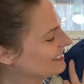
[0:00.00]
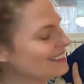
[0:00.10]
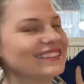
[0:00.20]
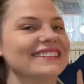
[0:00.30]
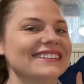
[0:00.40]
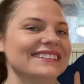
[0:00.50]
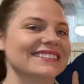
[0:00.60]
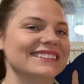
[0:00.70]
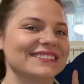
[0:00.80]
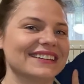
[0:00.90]
Oh,
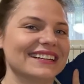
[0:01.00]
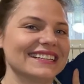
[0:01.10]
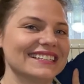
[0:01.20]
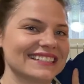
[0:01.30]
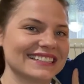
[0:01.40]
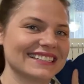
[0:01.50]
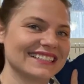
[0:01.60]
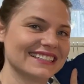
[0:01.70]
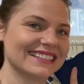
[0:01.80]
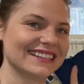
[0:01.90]
you guys,
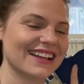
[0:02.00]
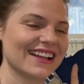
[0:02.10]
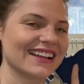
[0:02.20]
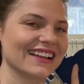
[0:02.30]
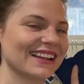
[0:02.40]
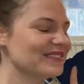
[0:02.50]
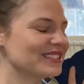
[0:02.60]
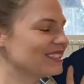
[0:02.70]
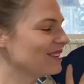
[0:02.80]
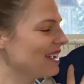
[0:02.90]
I'm
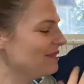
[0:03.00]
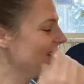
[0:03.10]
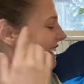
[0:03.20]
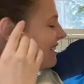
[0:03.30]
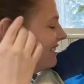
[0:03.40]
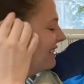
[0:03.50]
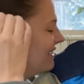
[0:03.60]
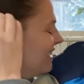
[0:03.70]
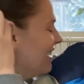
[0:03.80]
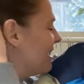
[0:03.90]
just so happy now.
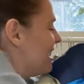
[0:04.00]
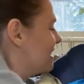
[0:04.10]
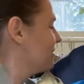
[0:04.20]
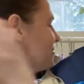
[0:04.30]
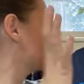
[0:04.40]
Okay, so for